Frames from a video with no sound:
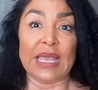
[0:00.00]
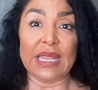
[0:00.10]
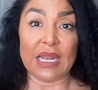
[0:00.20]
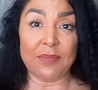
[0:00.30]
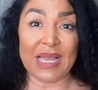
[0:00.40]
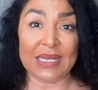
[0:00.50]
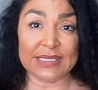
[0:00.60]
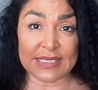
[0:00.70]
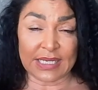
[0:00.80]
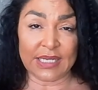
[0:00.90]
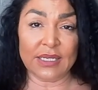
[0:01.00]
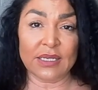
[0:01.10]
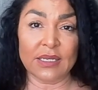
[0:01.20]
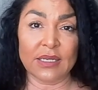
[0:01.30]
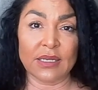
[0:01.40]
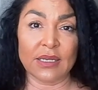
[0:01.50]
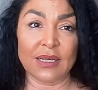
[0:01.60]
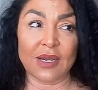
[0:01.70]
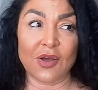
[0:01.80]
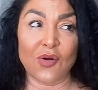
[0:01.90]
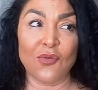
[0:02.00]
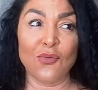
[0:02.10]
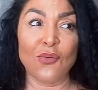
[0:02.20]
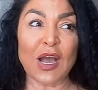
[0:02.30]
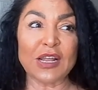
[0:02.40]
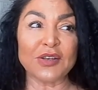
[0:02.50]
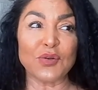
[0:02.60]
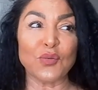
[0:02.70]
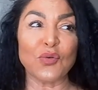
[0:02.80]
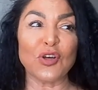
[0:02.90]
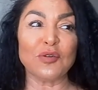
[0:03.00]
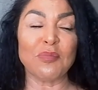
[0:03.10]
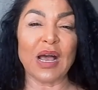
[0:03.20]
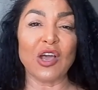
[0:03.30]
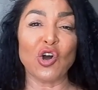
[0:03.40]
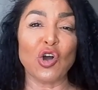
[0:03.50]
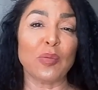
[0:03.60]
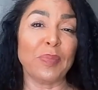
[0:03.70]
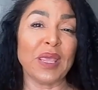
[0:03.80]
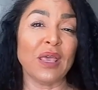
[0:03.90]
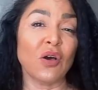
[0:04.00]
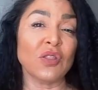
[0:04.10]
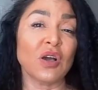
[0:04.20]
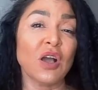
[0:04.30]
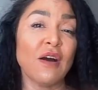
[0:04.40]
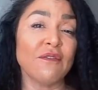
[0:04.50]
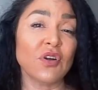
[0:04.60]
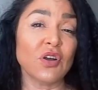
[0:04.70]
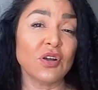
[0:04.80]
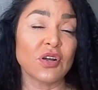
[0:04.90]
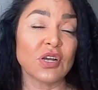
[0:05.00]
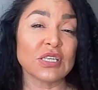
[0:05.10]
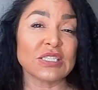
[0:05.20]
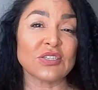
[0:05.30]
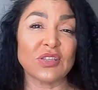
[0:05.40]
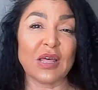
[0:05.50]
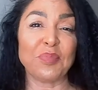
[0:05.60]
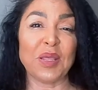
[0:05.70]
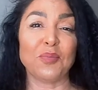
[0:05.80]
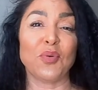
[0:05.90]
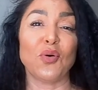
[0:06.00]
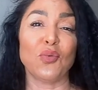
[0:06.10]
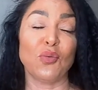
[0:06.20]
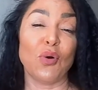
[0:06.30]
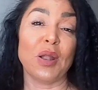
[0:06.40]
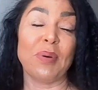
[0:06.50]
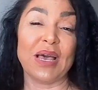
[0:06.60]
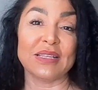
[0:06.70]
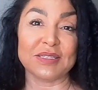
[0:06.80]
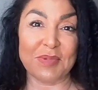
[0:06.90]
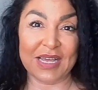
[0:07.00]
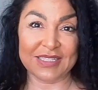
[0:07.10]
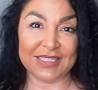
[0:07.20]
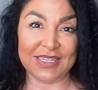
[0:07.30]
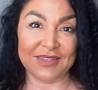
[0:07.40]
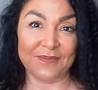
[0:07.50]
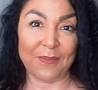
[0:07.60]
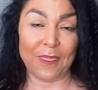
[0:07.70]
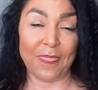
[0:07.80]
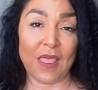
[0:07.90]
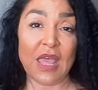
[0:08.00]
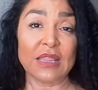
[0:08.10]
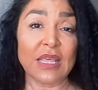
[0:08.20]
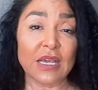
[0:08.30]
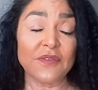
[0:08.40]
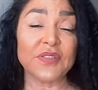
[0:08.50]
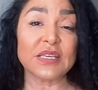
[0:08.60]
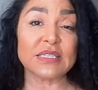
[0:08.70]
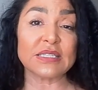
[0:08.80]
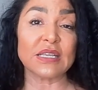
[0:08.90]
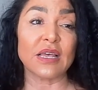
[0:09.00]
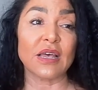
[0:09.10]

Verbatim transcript: in a magazine, what would my hook be on the cover so that people will wanna buy this magazine? Think of this